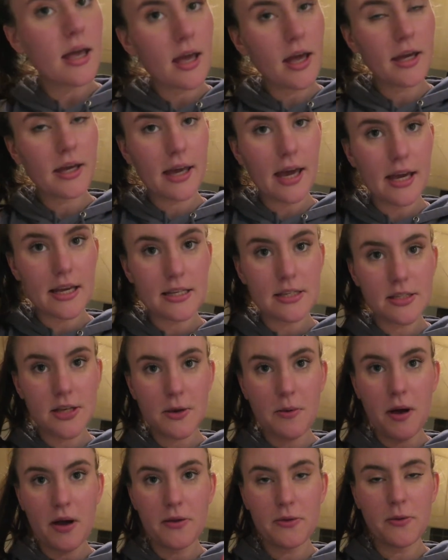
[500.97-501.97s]
Okay,
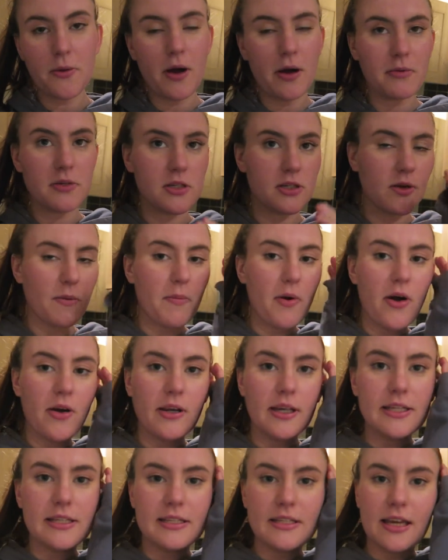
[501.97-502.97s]
so I thought I would just come on
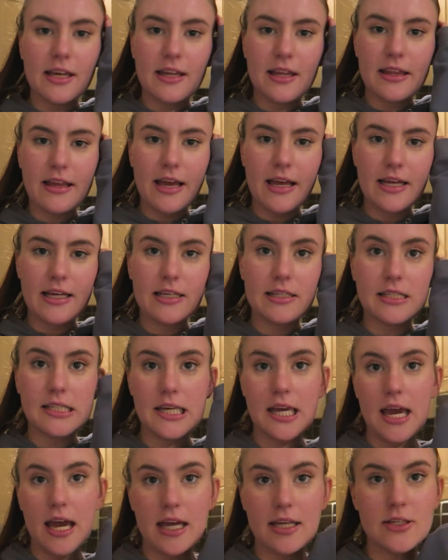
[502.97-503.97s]
and say that that is
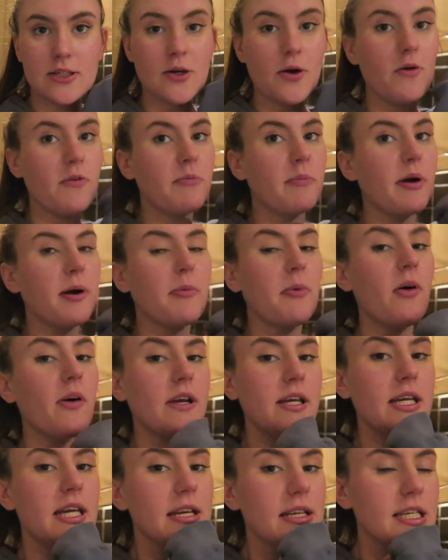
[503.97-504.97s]
the end of my what
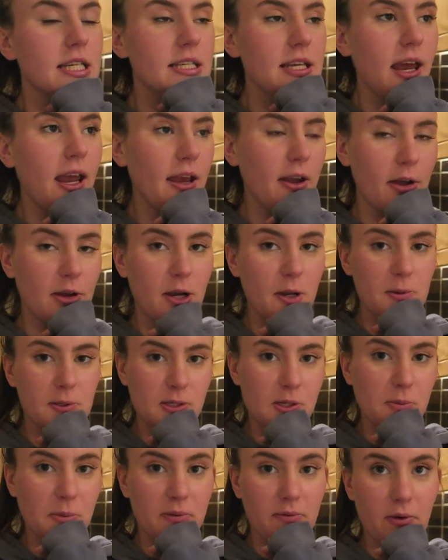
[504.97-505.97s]
I eat in a day. I know
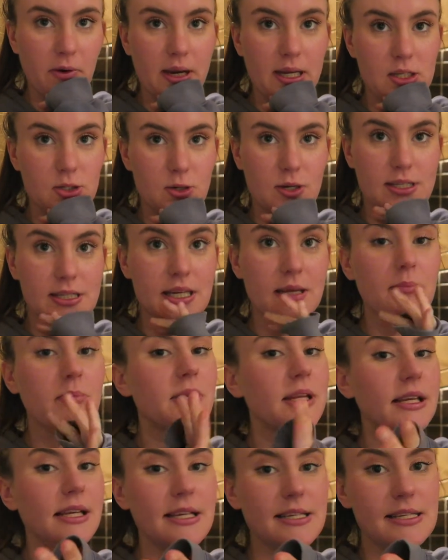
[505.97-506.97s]
it's not been very interesting,
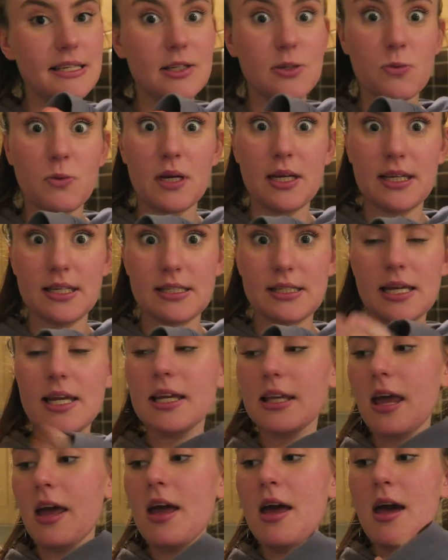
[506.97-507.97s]
but at least it's
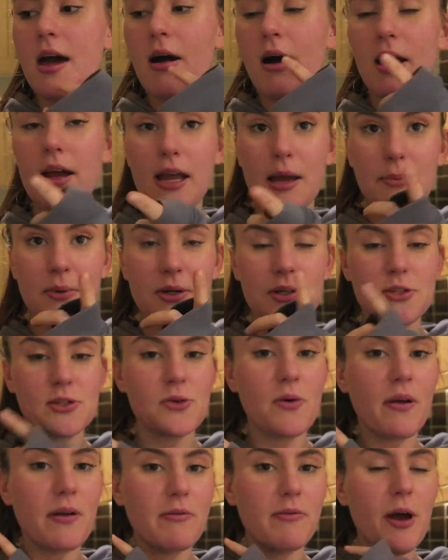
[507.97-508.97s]
realistic. I am going to
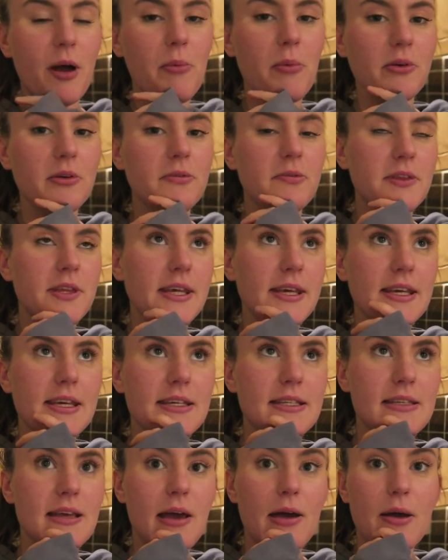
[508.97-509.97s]
try and film one of
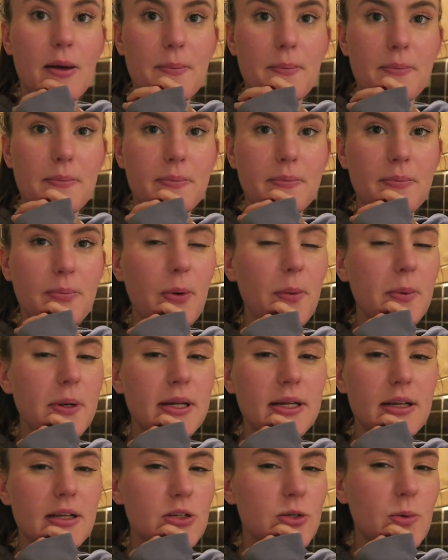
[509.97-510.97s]
these
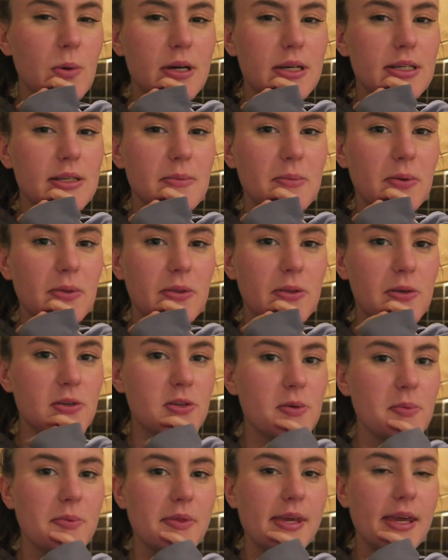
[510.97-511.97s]
probably like twice a month or
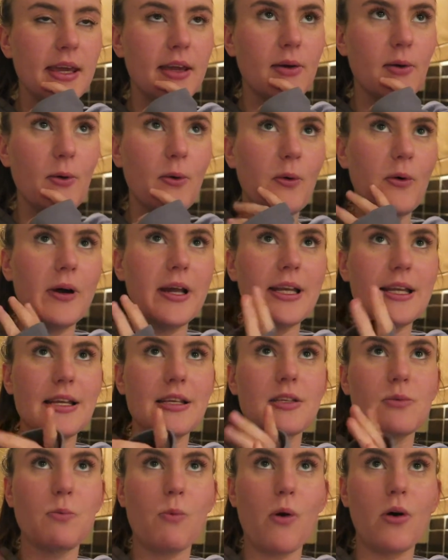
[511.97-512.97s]
something, or at
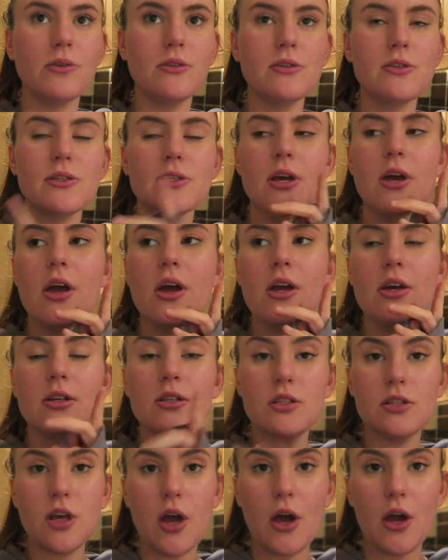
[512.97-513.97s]
least once.
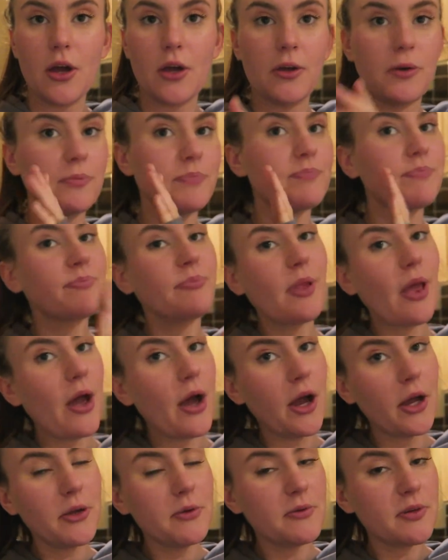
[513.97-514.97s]
So
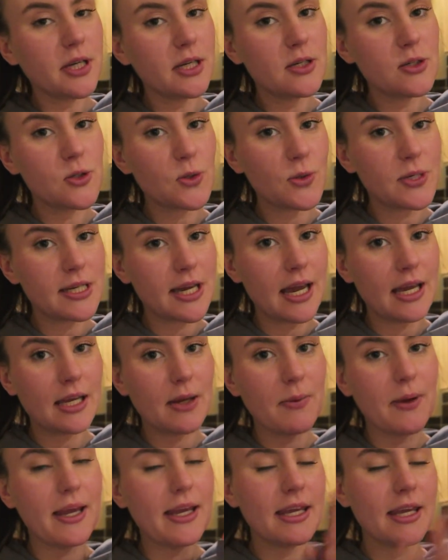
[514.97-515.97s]
hopefully you enjoyed it
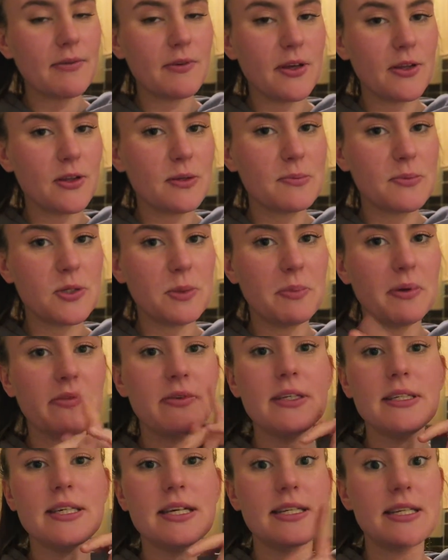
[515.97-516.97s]
anyway. Give it a thumbs up if
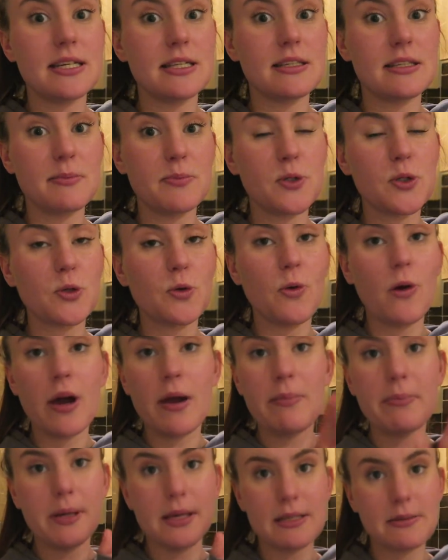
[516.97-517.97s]
you did, and
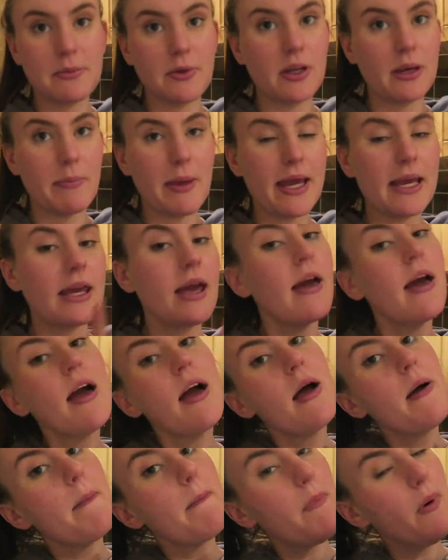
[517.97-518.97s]
subscribe because I'm going to make
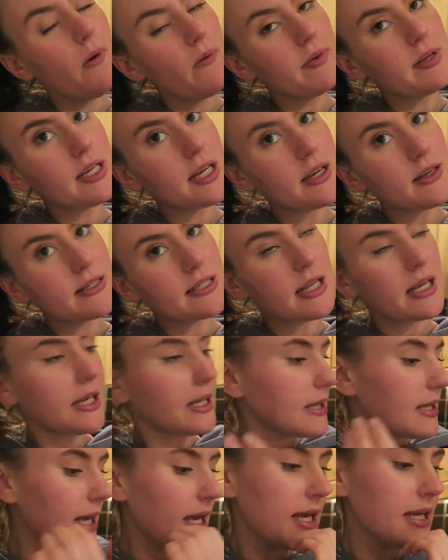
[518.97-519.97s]
more videos
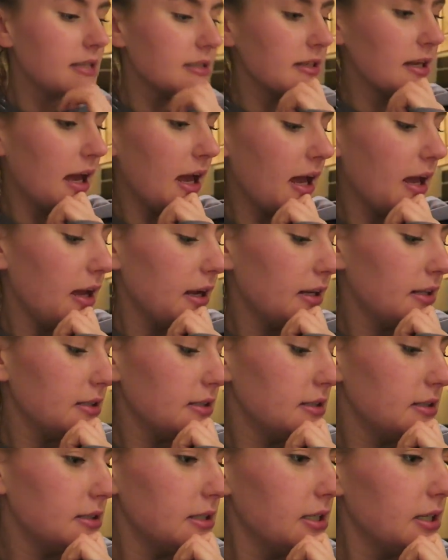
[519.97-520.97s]
like this,
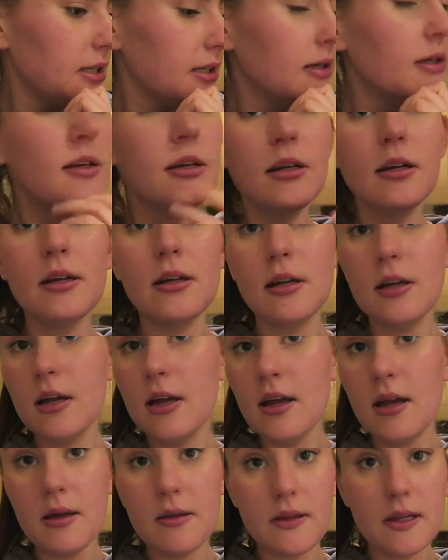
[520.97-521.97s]
and
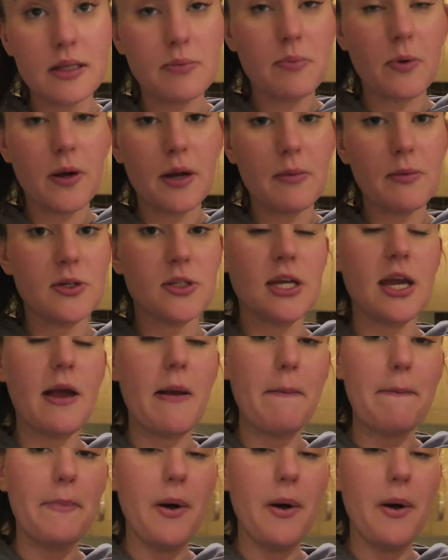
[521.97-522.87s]
that's pretty much it.